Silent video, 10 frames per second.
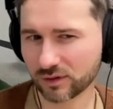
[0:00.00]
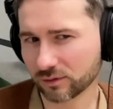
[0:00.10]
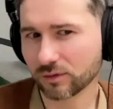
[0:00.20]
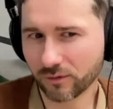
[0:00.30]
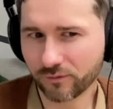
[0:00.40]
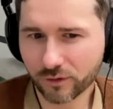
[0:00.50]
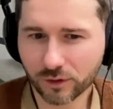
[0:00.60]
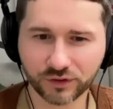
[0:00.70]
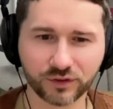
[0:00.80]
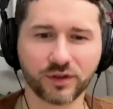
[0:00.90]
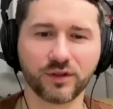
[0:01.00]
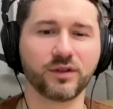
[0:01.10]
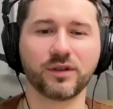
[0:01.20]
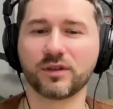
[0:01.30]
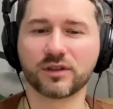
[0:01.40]
So, of course,
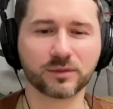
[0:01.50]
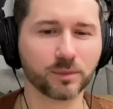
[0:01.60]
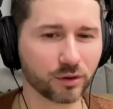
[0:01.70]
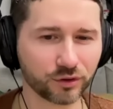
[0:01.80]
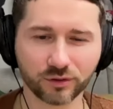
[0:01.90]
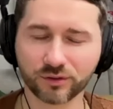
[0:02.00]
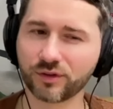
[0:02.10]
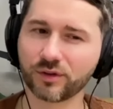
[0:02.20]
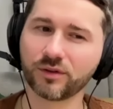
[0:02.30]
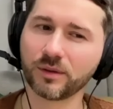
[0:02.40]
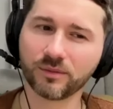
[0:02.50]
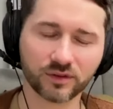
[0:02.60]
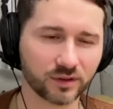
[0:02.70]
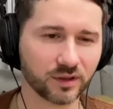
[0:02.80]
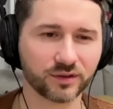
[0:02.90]
it explores also
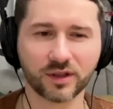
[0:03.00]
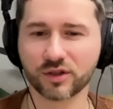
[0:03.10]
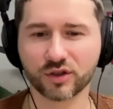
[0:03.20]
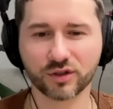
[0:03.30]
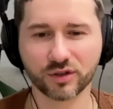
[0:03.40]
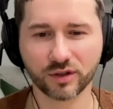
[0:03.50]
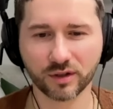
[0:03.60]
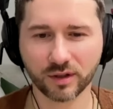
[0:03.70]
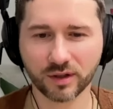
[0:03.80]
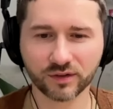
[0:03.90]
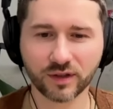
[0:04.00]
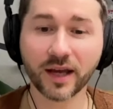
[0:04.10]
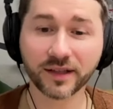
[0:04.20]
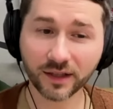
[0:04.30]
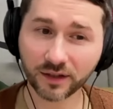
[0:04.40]
themes such as
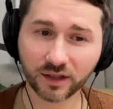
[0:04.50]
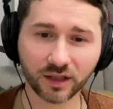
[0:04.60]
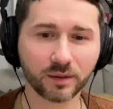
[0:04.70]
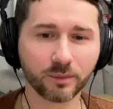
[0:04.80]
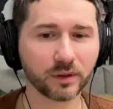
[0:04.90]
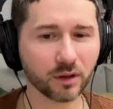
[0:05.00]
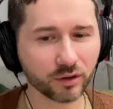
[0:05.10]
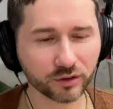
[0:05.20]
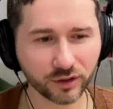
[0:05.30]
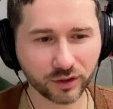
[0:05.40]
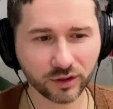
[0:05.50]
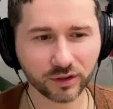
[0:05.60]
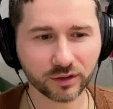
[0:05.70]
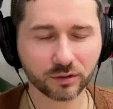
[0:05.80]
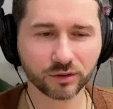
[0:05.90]
identity,
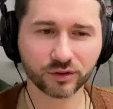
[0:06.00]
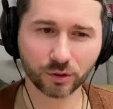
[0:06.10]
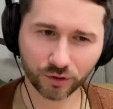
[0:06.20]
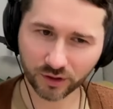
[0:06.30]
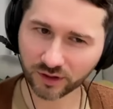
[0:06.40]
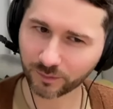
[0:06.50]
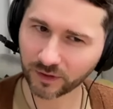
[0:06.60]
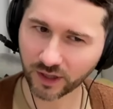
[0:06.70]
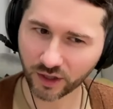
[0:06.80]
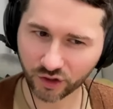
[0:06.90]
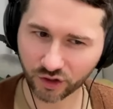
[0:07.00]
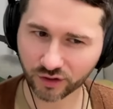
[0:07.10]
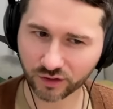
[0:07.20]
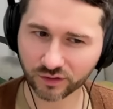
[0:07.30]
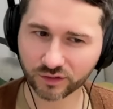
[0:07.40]
belonging, or social
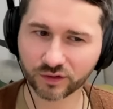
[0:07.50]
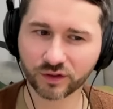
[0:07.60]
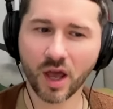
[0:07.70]
expectations.